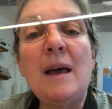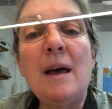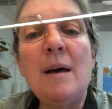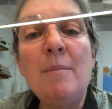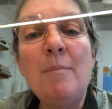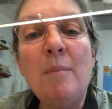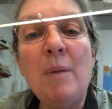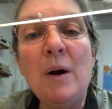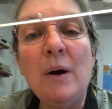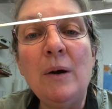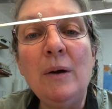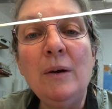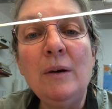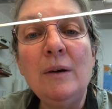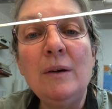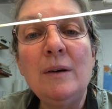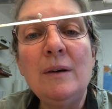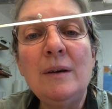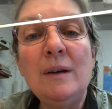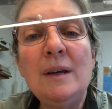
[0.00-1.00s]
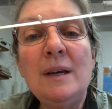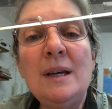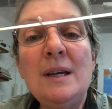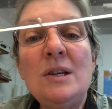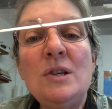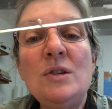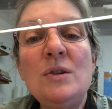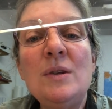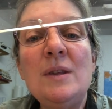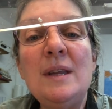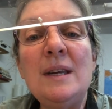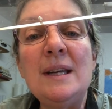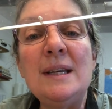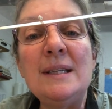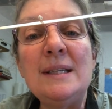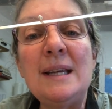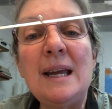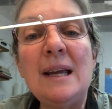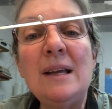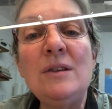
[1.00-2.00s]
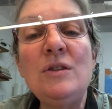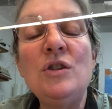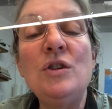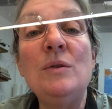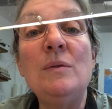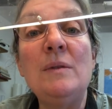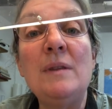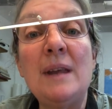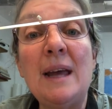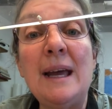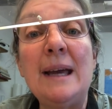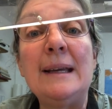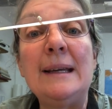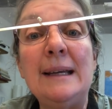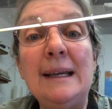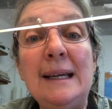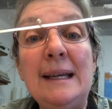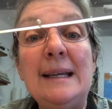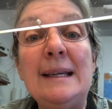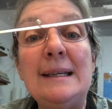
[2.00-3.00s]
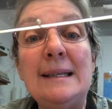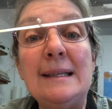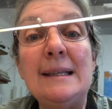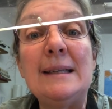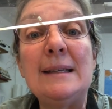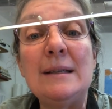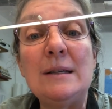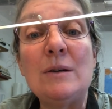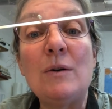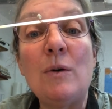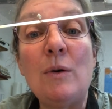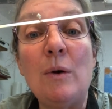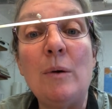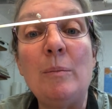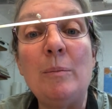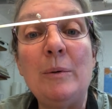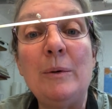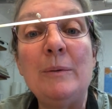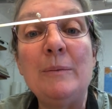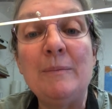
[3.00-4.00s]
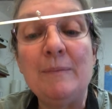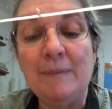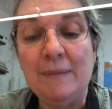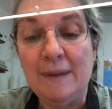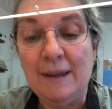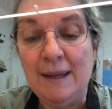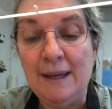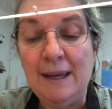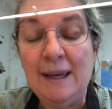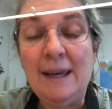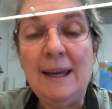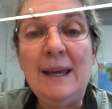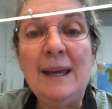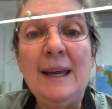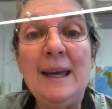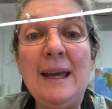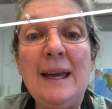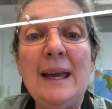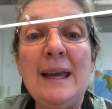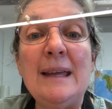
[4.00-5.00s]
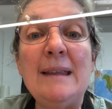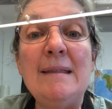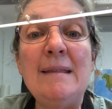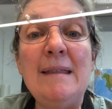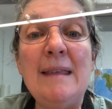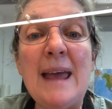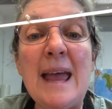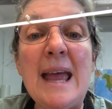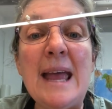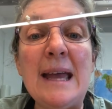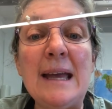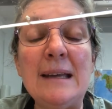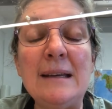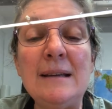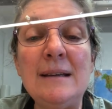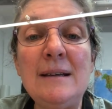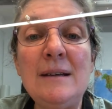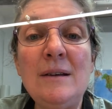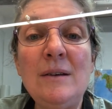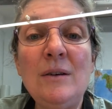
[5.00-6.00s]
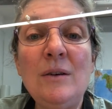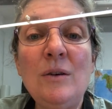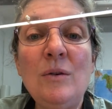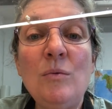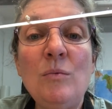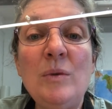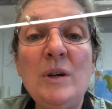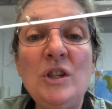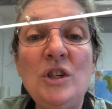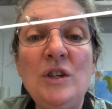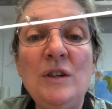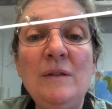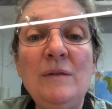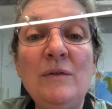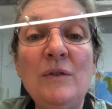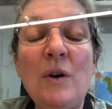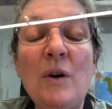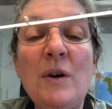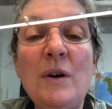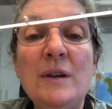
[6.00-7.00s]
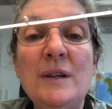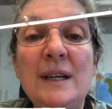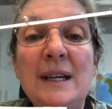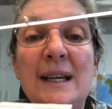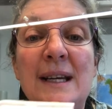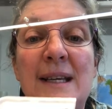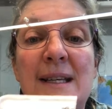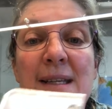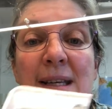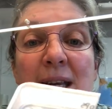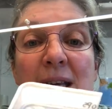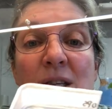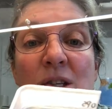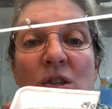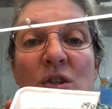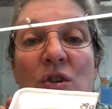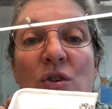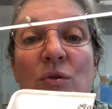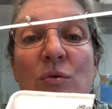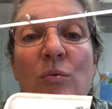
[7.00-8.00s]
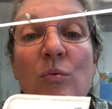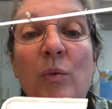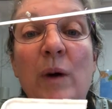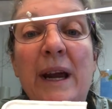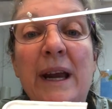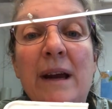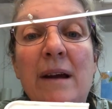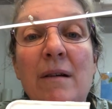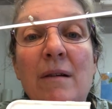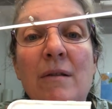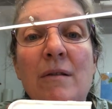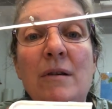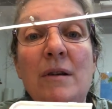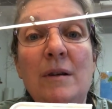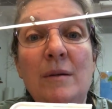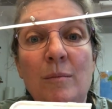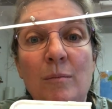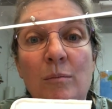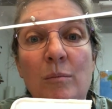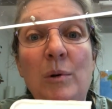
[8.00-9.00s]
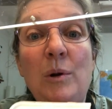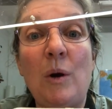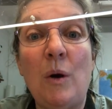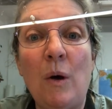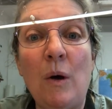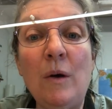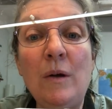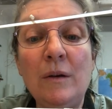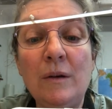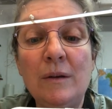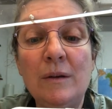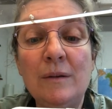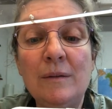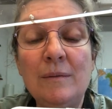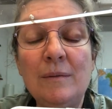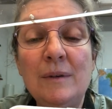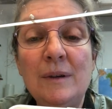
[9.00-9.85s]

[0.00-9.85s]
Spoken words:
a mark so that it tells you that is the top. And then what you've got is a squared block,